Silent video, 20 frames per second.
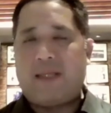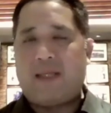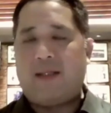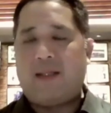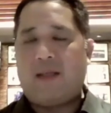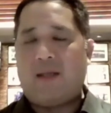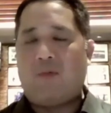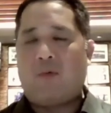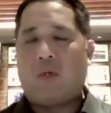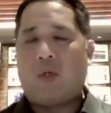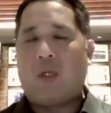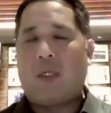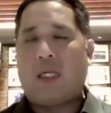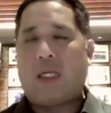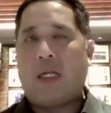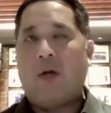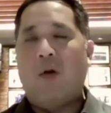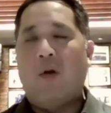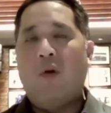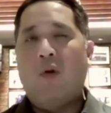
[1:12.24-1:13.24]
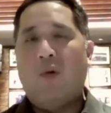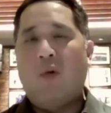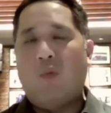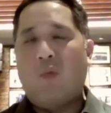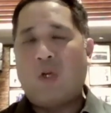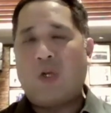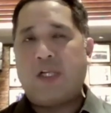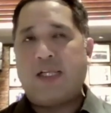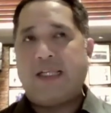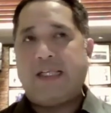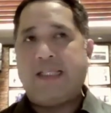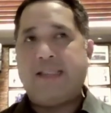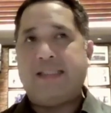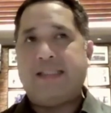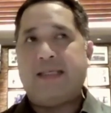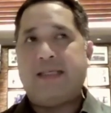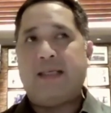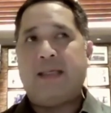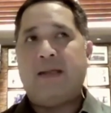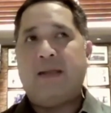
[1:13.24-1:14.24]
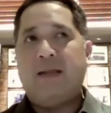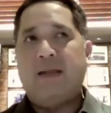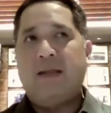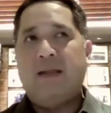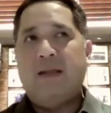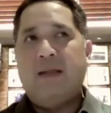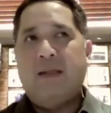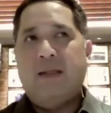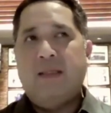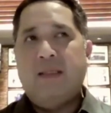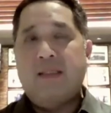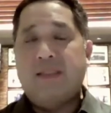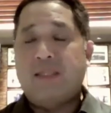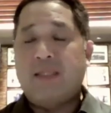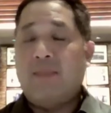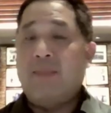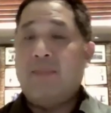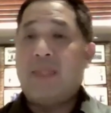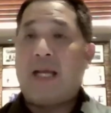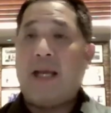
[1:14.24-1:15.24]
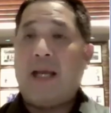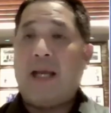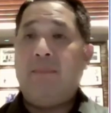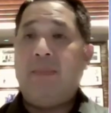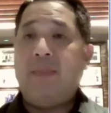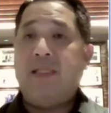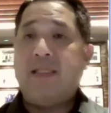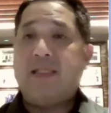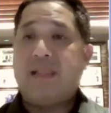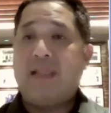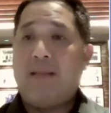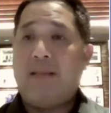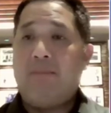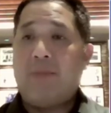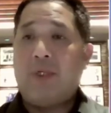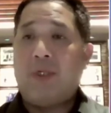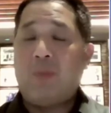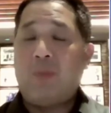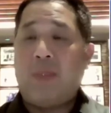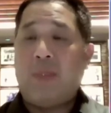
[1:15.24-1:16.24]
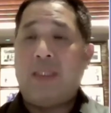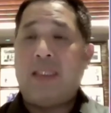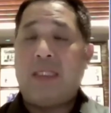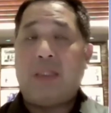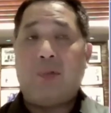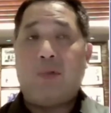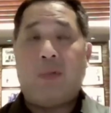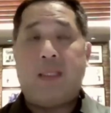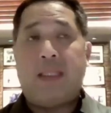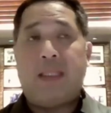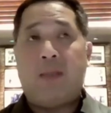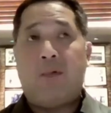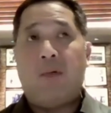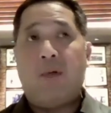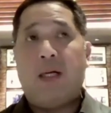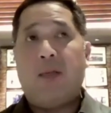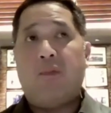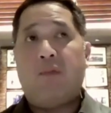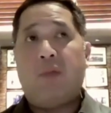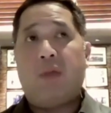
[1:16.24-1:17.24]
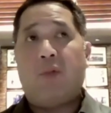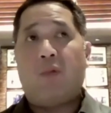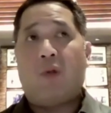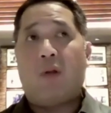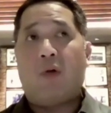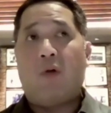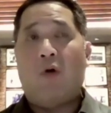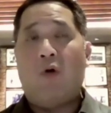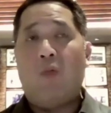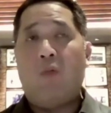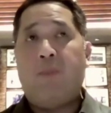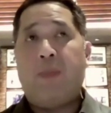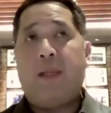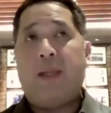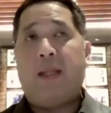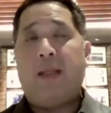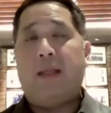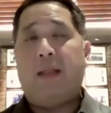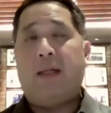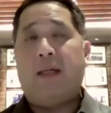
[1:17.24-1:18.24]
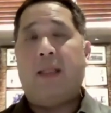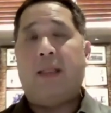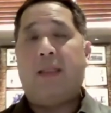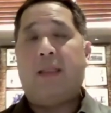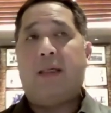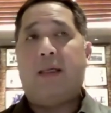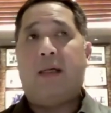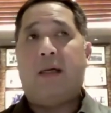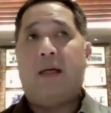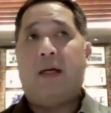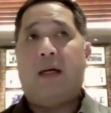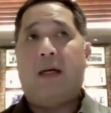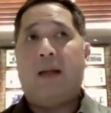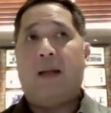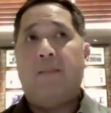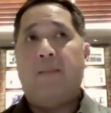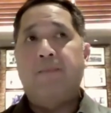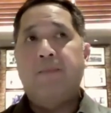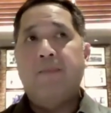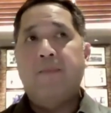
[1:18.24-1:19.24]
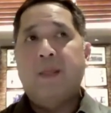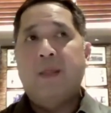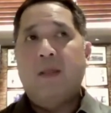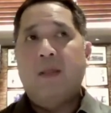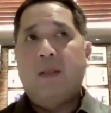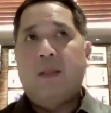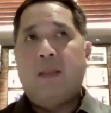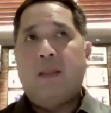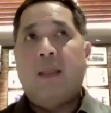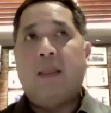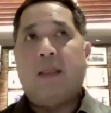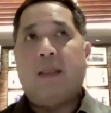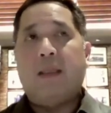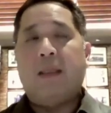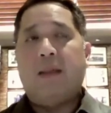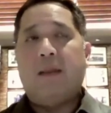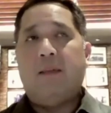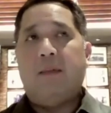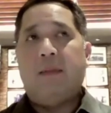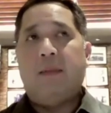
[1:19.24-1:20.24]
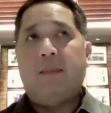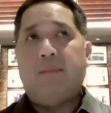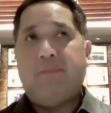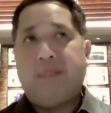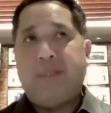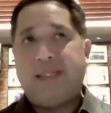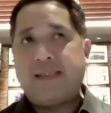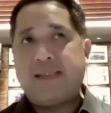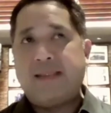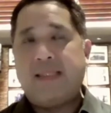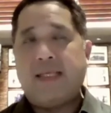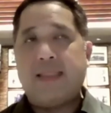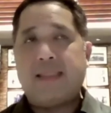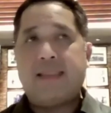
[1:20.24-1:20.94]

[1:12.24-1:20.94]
and were easing sometime December 2021, we were hoping that that business